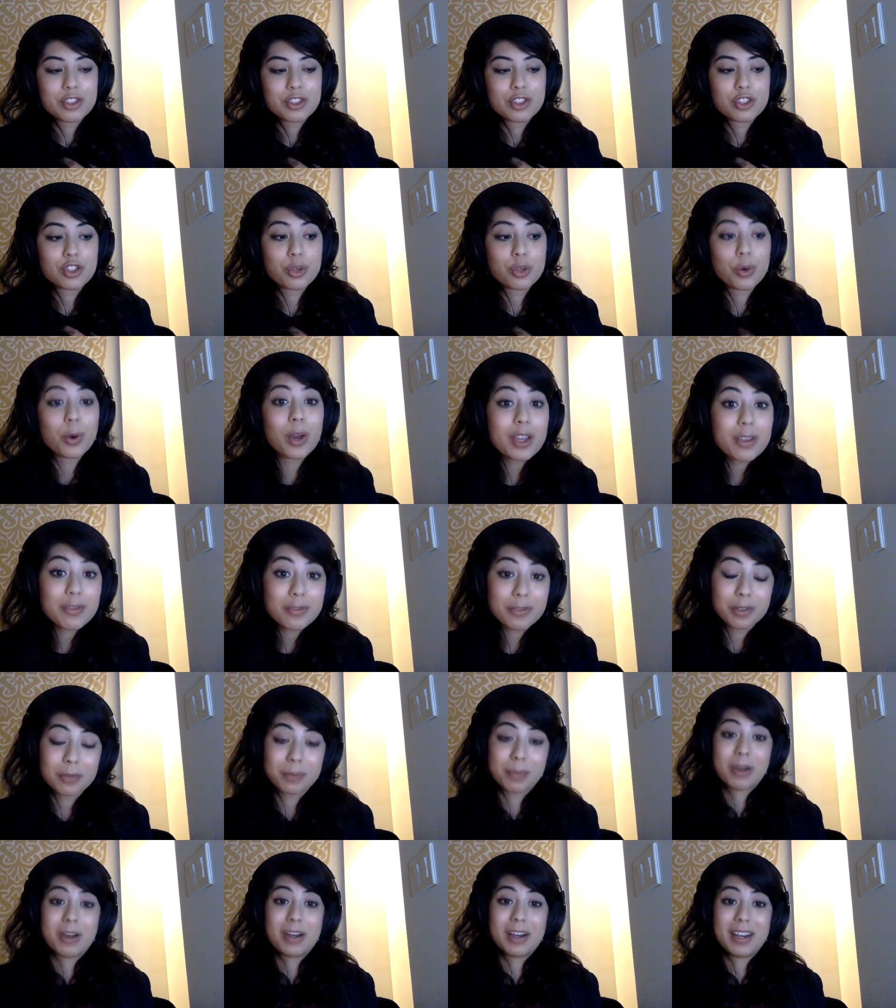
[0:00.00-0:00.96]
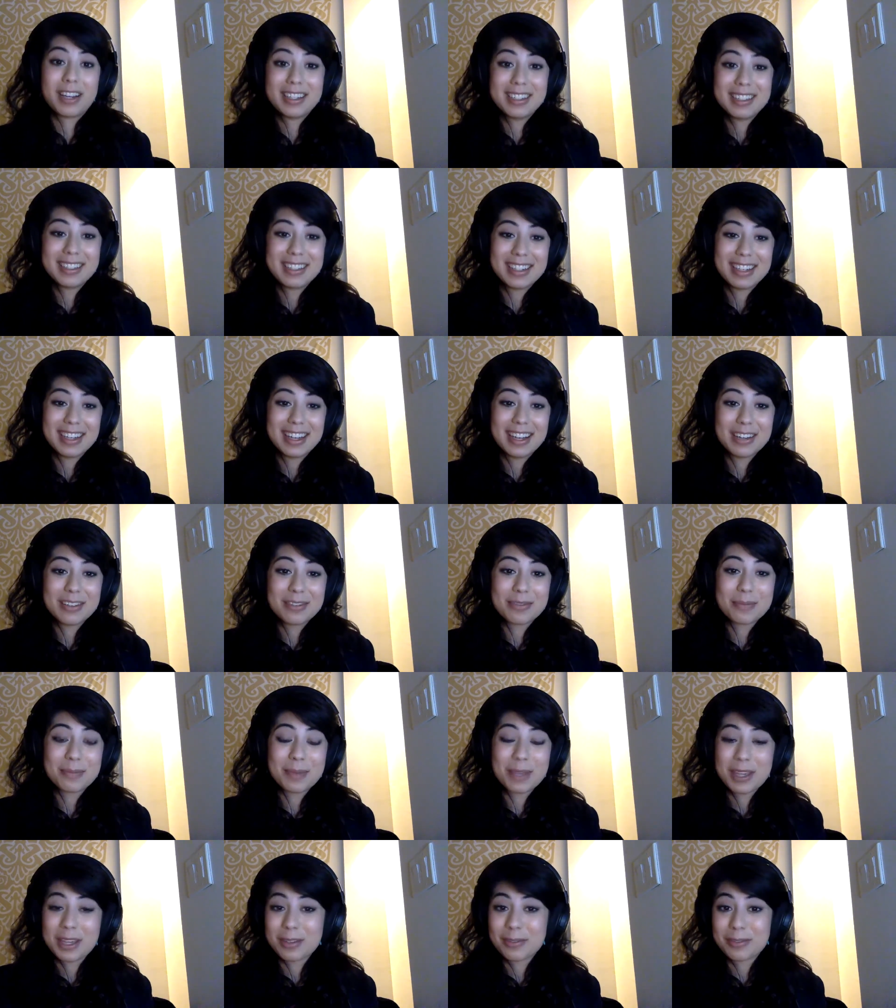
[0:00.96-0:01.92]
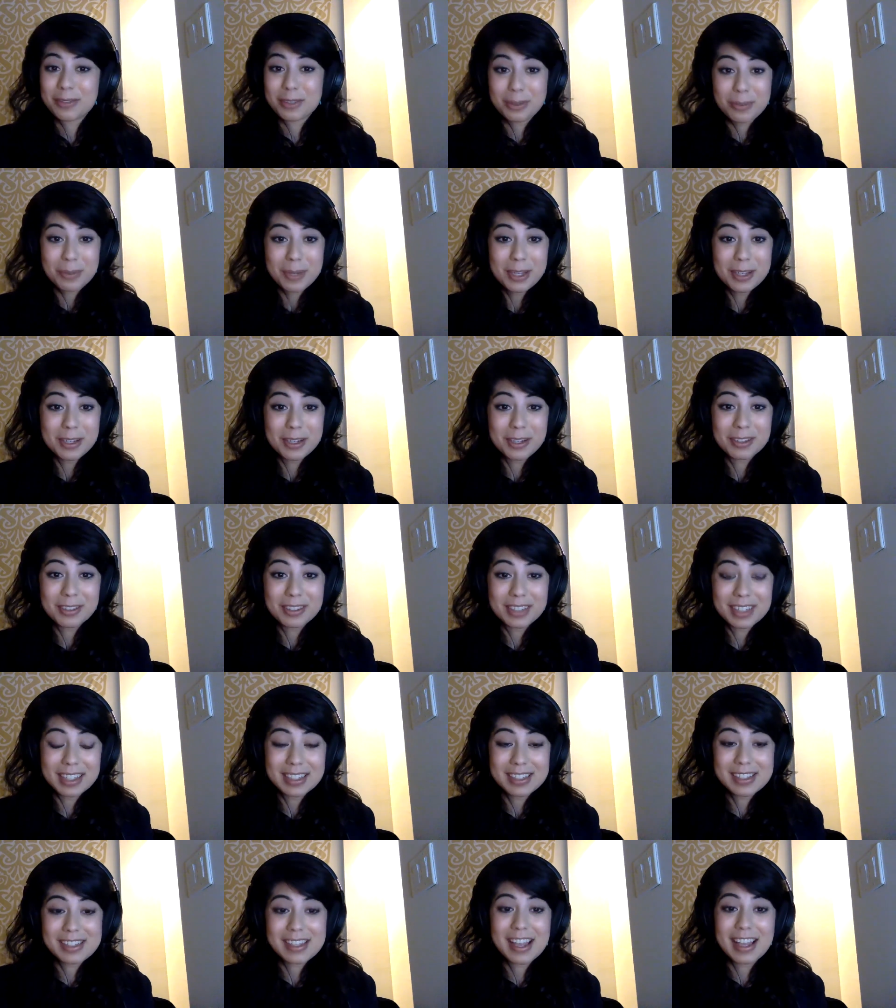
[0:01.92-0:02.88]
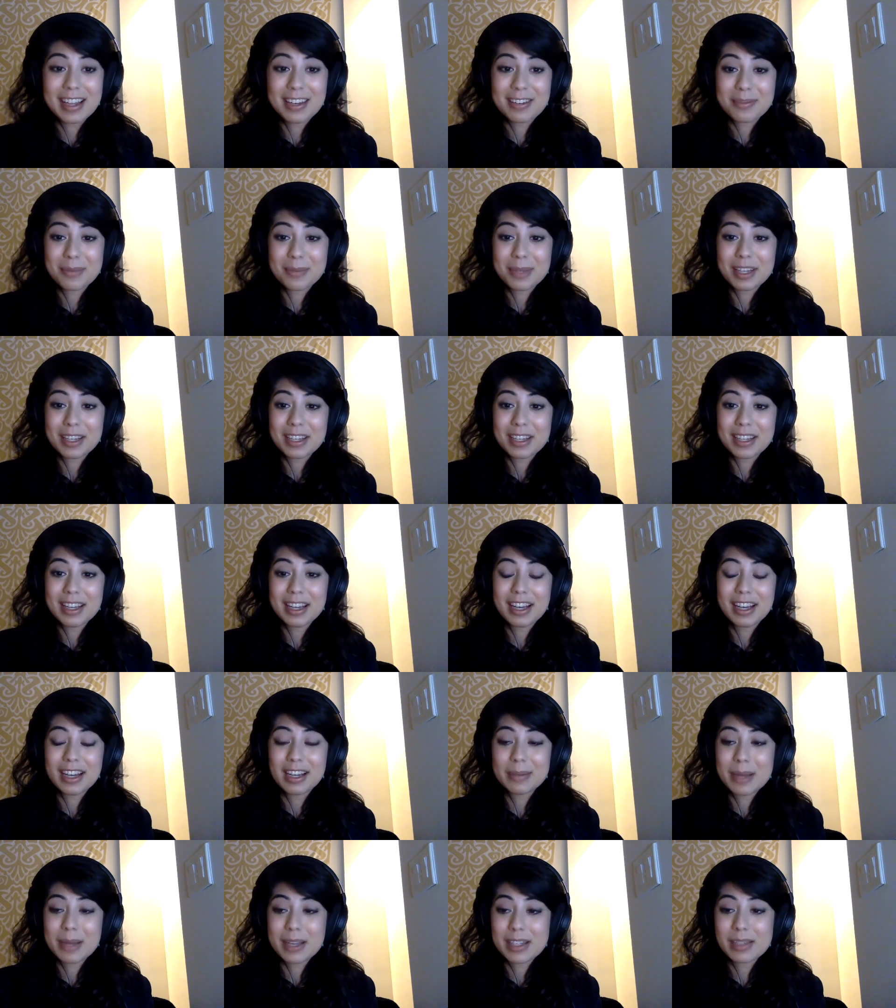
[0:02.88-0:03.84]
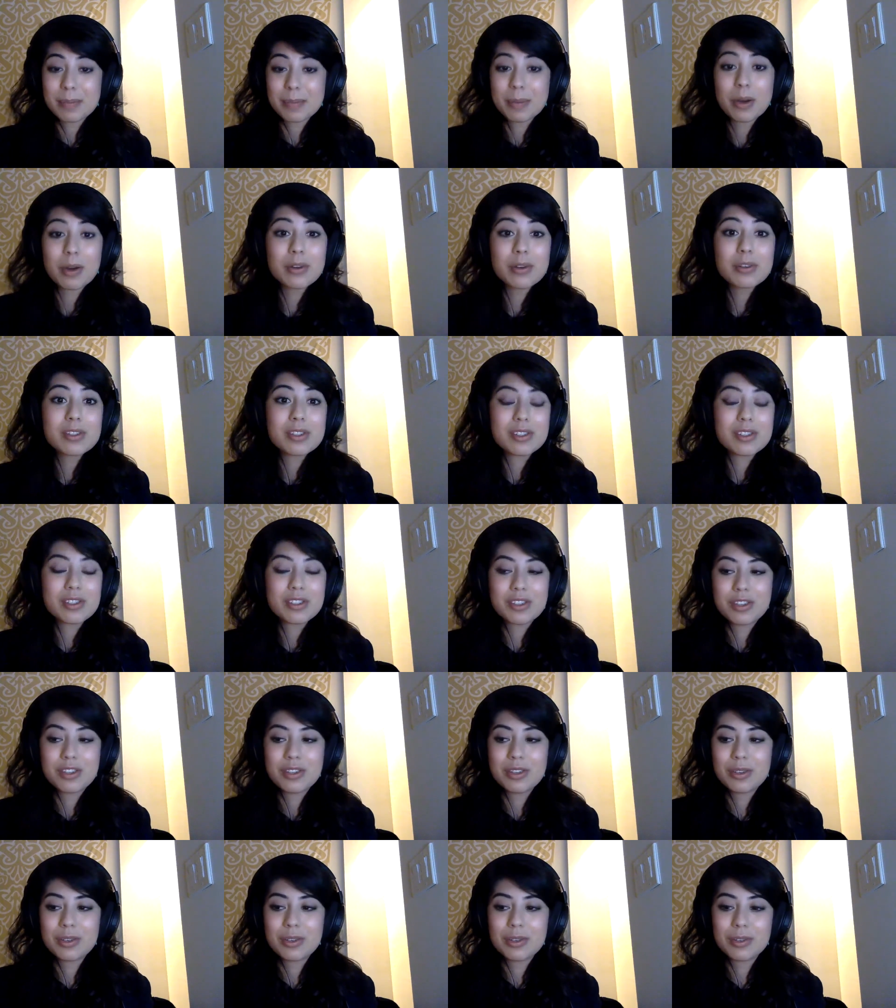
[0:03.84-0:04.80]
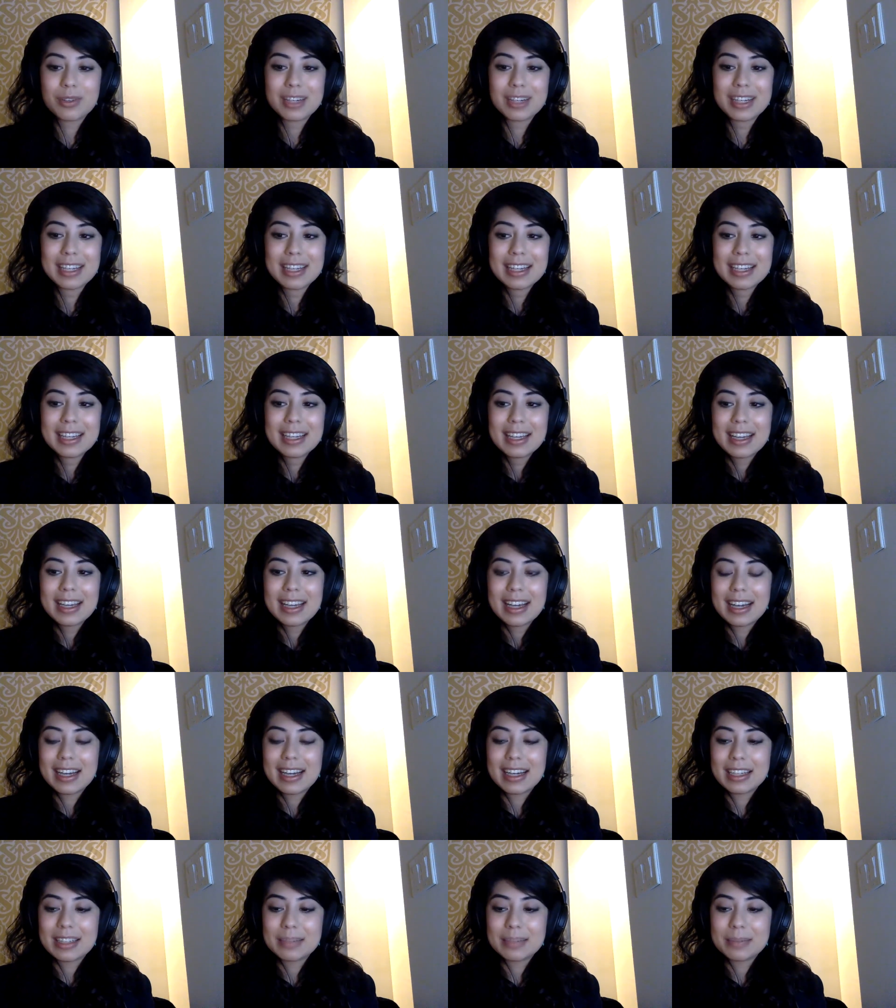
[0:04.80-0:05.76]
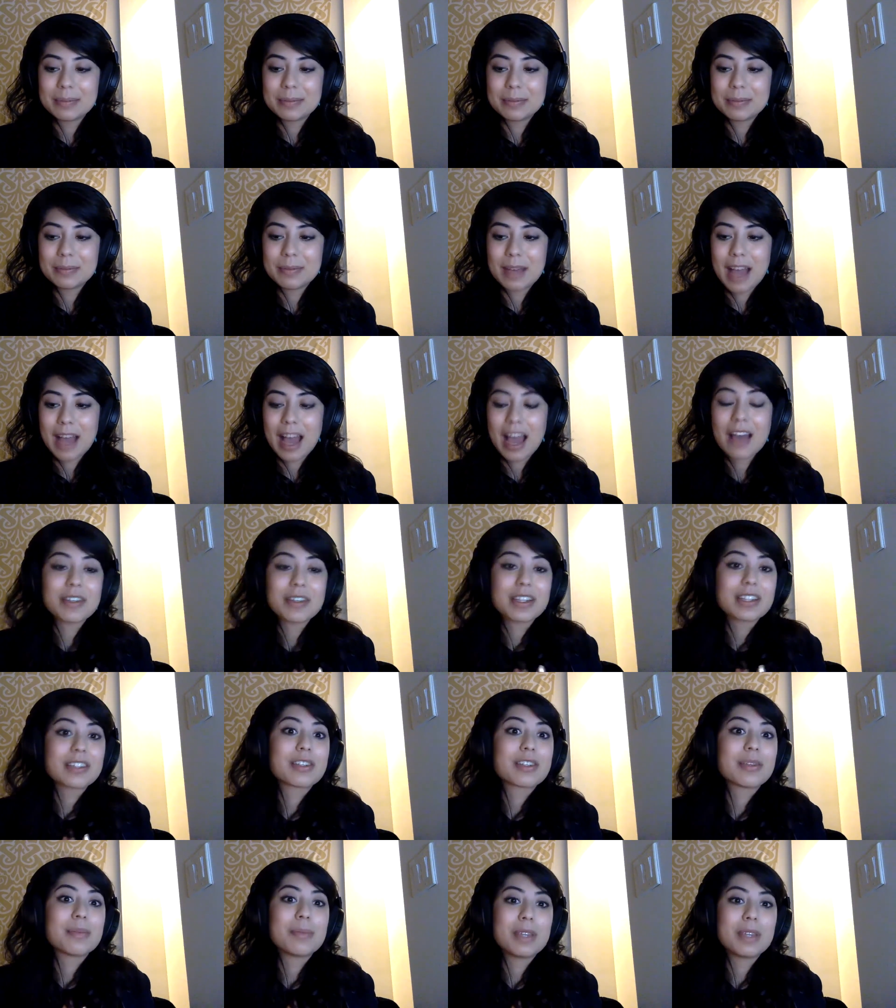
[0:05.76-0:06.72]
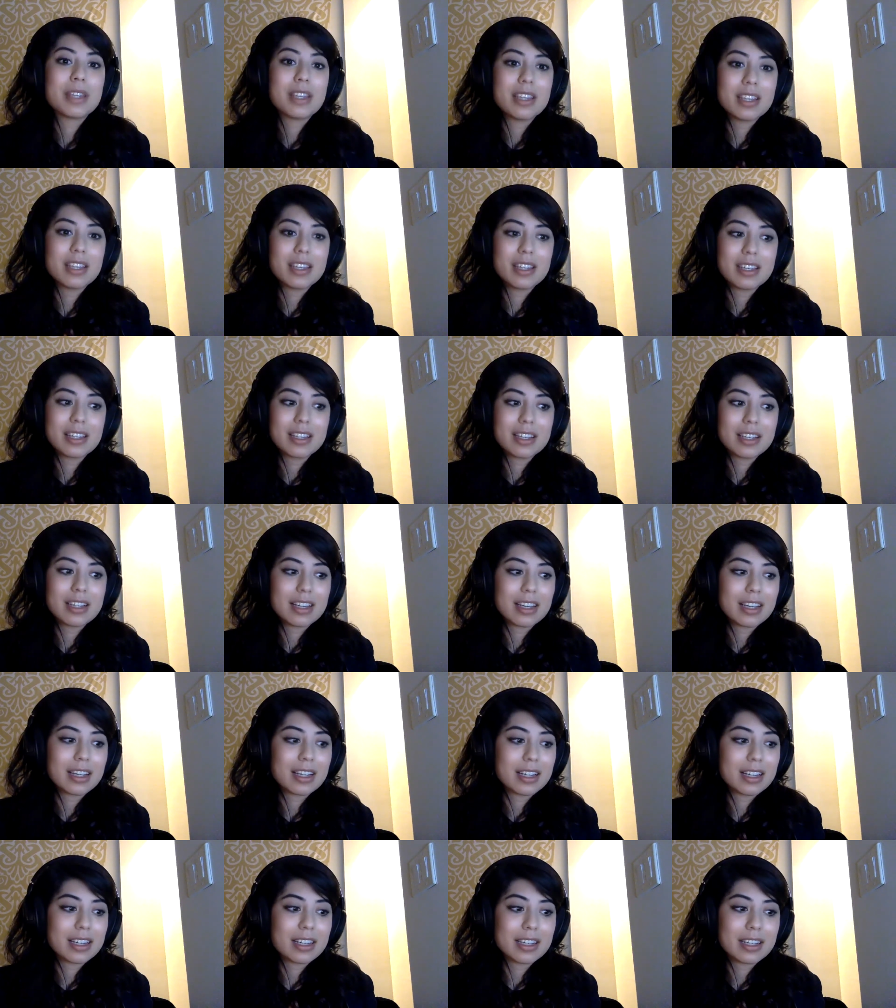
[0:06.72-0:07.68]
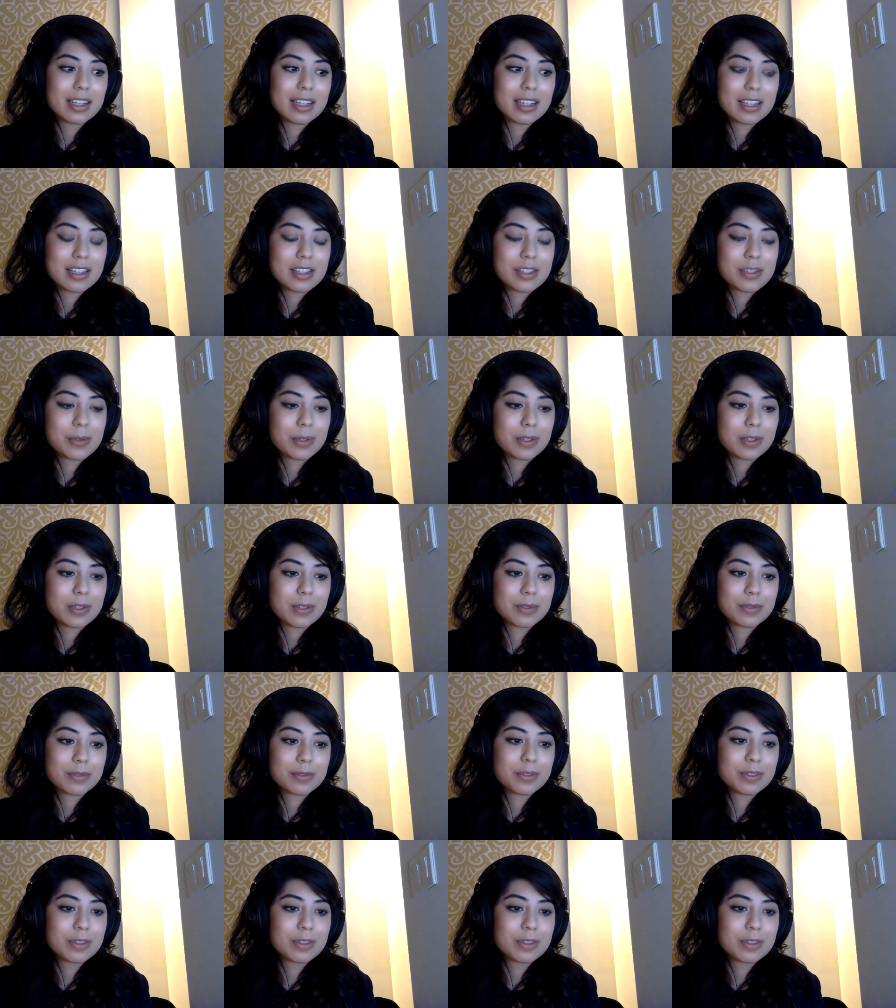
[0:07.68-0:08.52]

joyful part of being Filipino inside of me, as opposed to having to be a sort of